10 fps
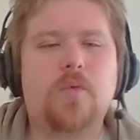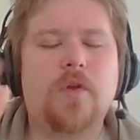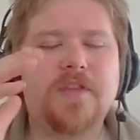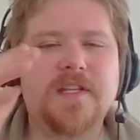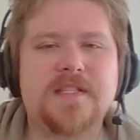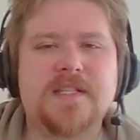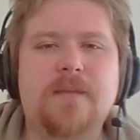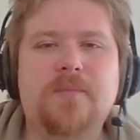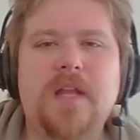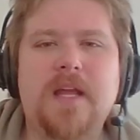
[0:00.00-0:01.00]
would this
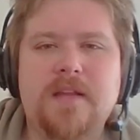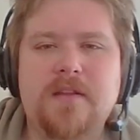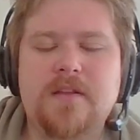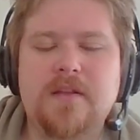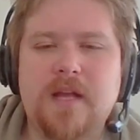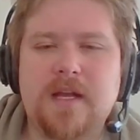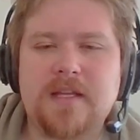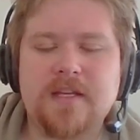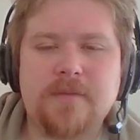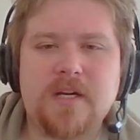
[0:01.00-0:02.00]
deck play
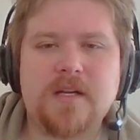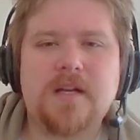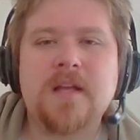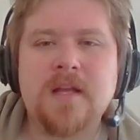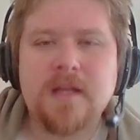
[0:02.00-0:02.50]
Killmonger?